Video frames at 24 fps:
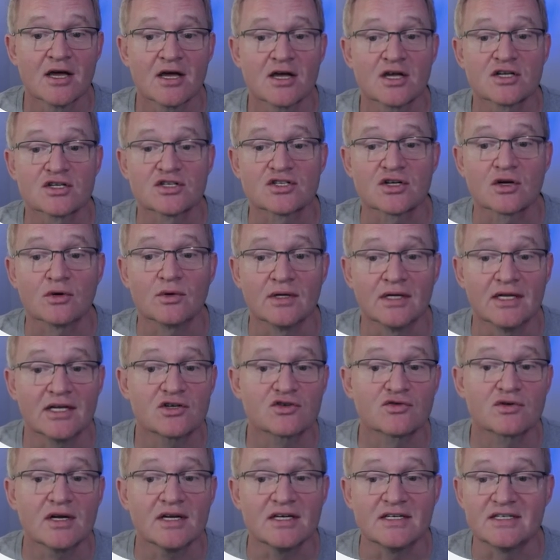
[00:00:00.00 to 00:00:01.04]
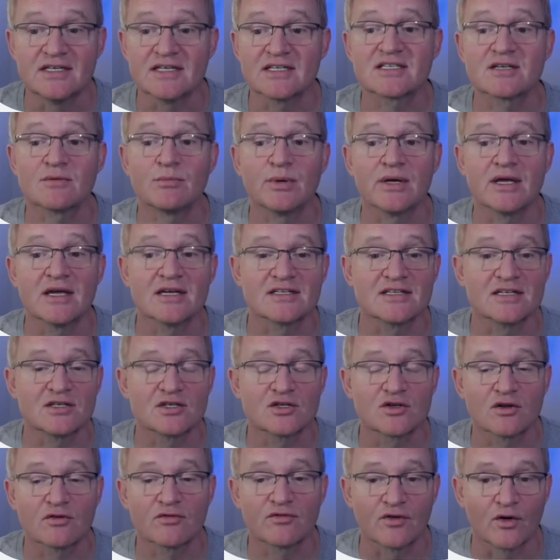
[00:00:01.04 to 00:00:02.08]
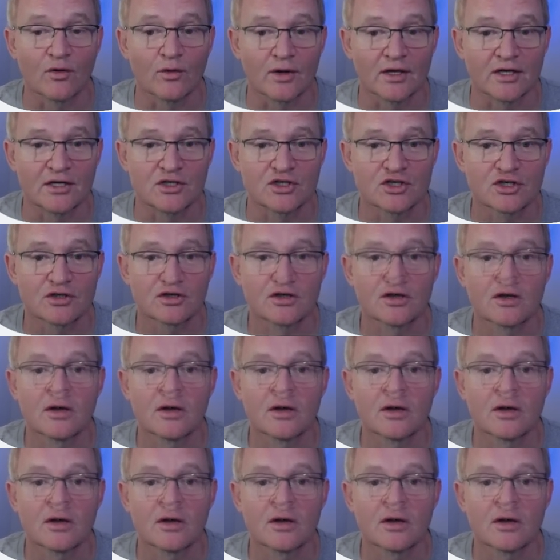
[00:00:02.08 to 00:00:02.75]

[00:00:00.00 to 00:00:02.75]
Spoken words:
so literally disappears into the foliage.